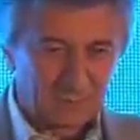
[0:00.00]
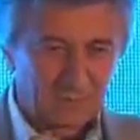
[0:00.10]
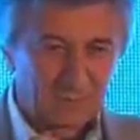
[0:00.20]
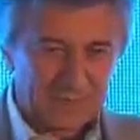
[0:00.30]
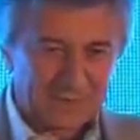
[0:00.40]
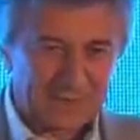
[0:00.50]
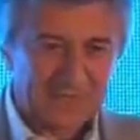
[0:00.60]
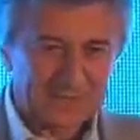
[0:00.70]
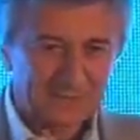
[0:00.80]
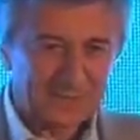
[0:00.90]
what I
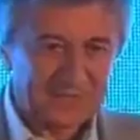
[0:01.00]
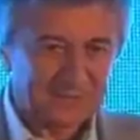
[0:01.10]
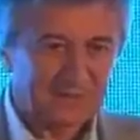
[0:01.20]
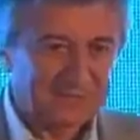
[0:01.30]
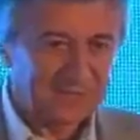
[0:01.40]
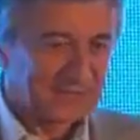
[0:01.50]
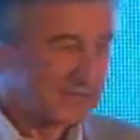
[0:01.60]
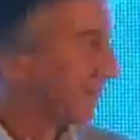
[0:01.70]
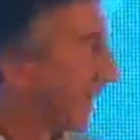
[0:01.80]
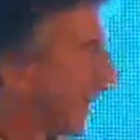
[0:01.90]
think is a piece of
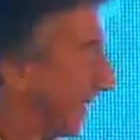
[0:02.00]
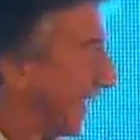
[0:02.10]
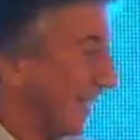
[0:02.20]
evidence that